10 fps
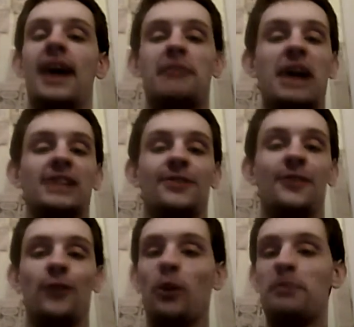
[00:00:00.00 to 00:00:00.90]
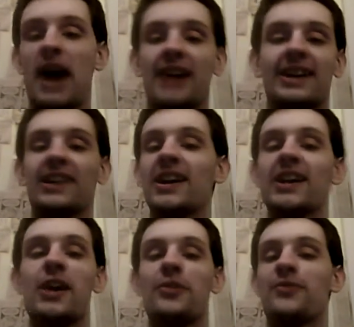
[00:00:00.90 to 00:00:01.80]
As for fullback, I got
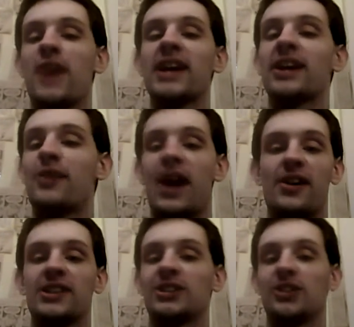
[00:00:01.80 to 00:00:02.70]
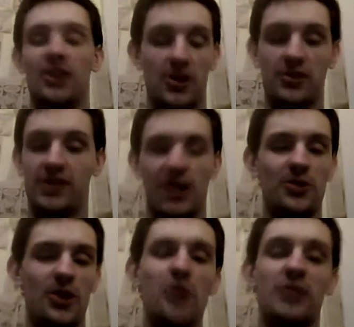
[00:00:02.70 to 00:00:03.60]
to go with Franco Harris,
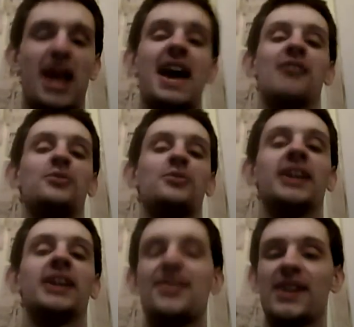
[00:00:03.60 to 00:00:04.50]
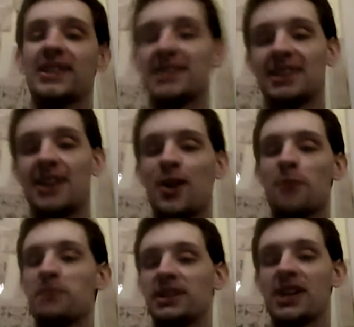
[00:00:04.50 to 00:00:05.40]
who can't really. I think this is
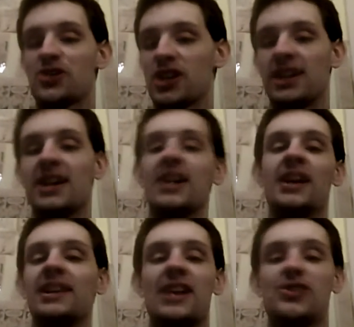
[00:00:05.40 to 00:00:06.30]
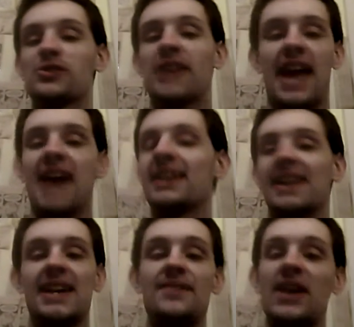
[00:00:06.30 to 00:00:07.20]
another position that you can't
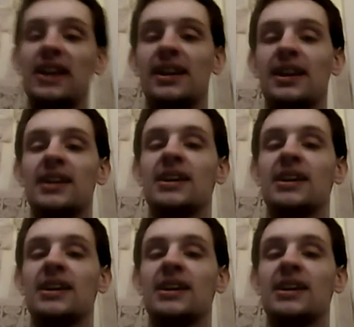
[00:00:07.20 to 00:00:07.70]
even